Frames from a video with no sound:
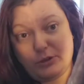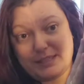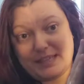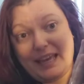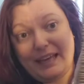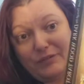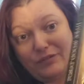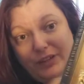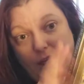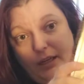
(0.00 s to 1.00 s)
is
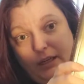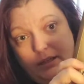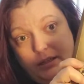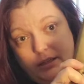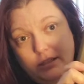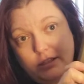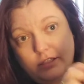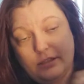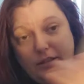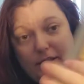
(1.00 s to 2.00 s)
hefty.
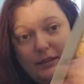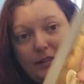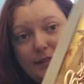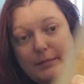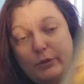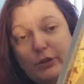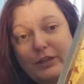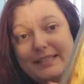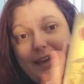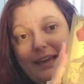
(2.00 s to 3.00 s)
This book
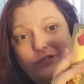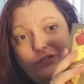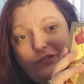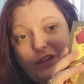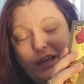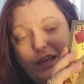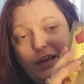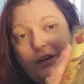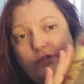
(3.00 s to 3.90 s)
is hefty.